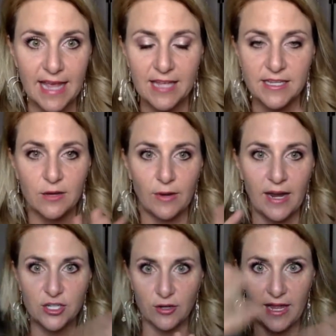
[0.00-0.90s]
Aging
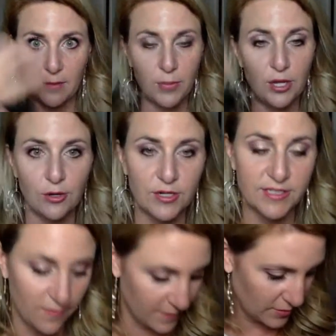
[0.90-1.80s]
rays are like computer,
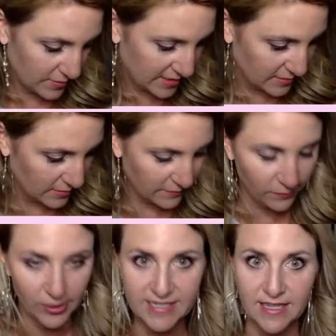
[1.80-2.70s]
cell phones,
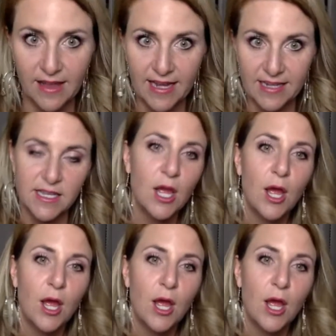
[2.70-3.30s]
fluorescent lights.